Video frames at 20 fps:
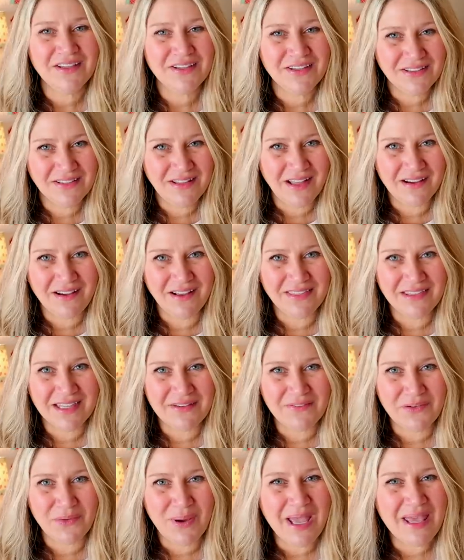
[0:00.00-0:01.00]
Good luck on the
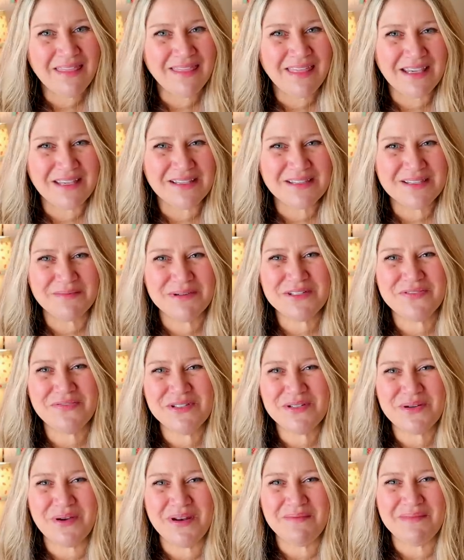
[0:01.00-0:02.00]
giveaway. Thank you so much for
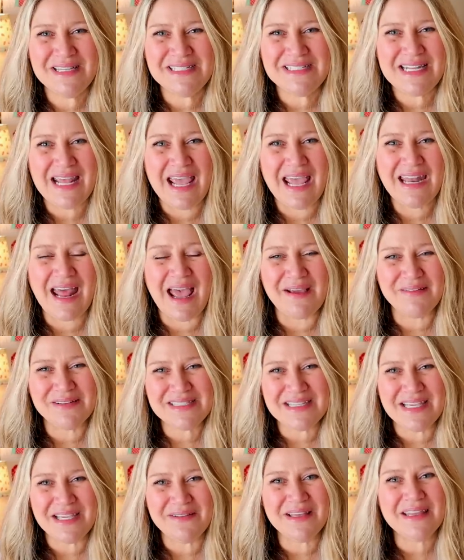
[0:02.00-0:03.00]
joining me today, and I will
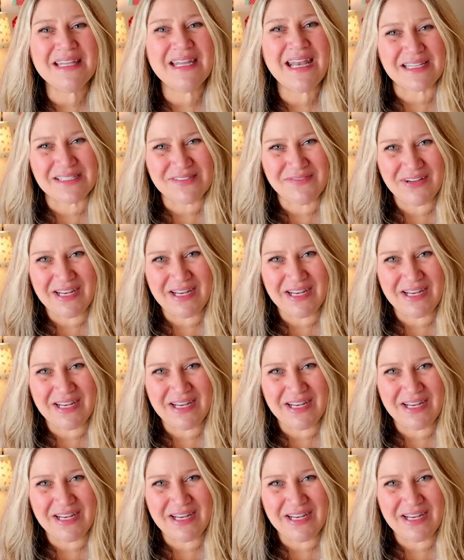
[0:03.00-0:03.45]
see you in the next